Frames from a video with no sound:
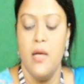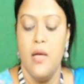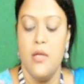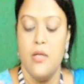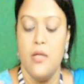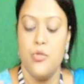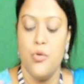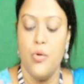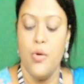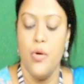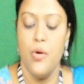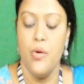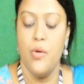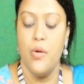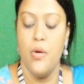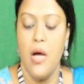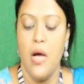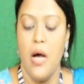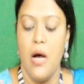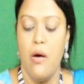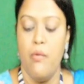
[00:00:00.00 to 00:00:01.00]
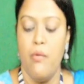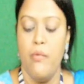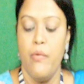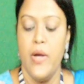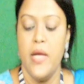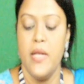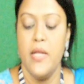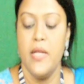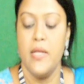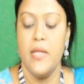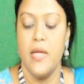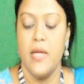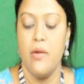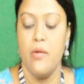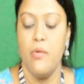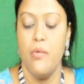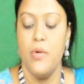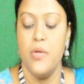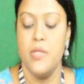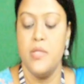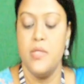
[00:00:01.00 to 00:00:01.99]
So where it can
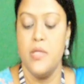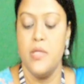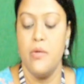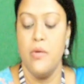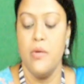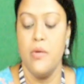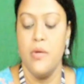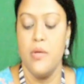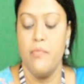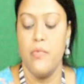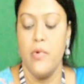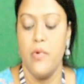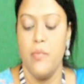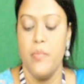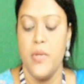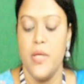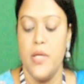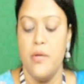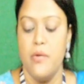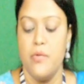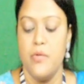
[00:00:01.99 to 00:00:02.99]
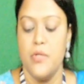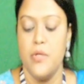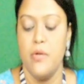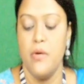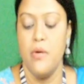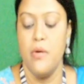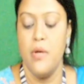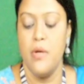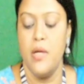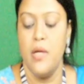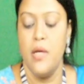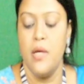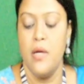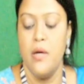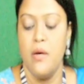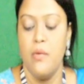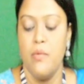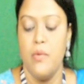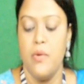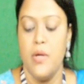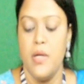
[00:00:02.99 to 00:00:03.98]
go with 0, from Q0
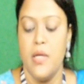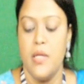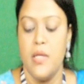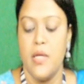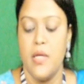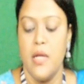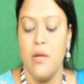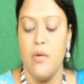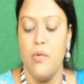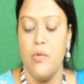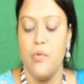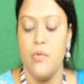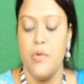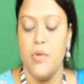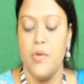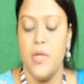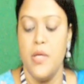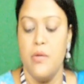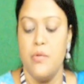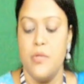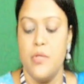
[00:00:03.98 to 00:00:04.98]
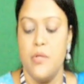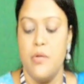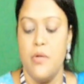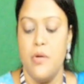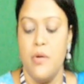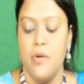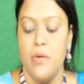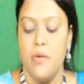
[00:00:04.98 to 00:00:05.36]
it can go to Q0,